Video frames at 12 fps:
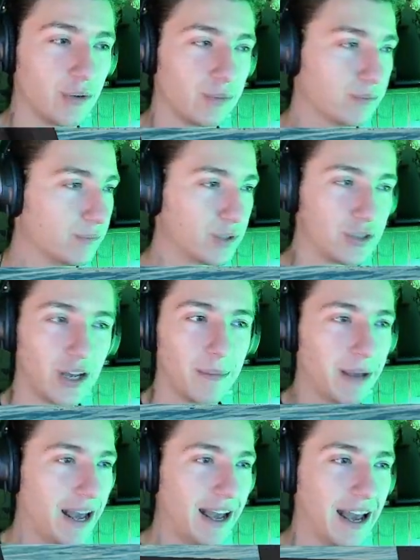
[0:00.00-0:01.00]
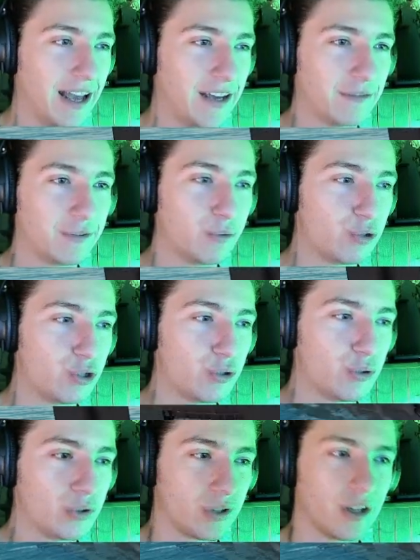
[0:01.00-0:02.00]
some AA if you
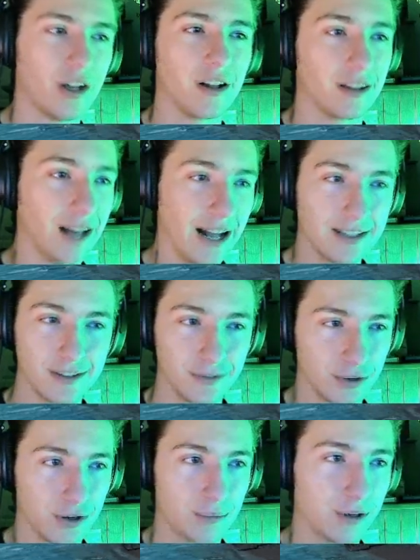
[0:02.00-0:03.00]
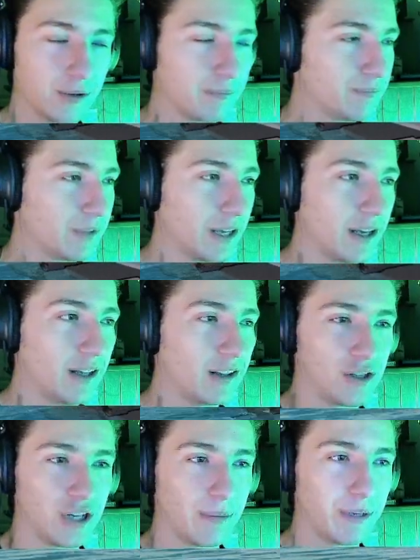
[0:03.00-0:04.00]
choose, lots of armor.
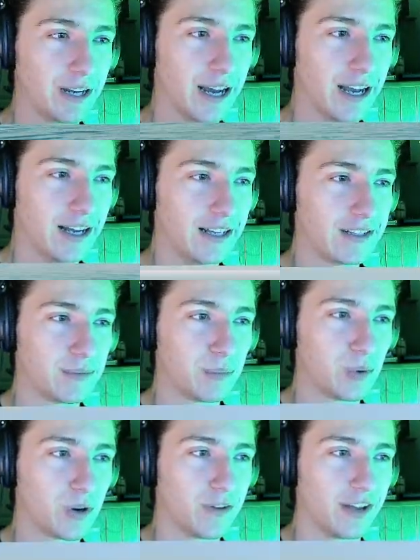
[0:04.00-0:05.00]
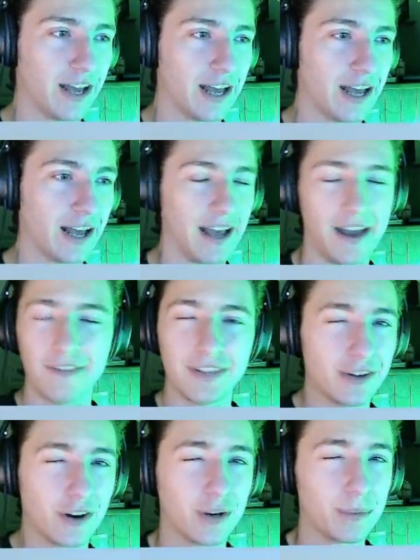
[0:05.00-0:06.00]
The Jebediah is more of a
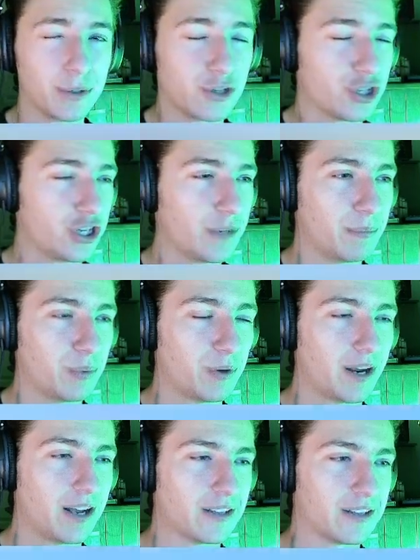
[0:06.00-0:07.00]
heavy armored ship, whereas the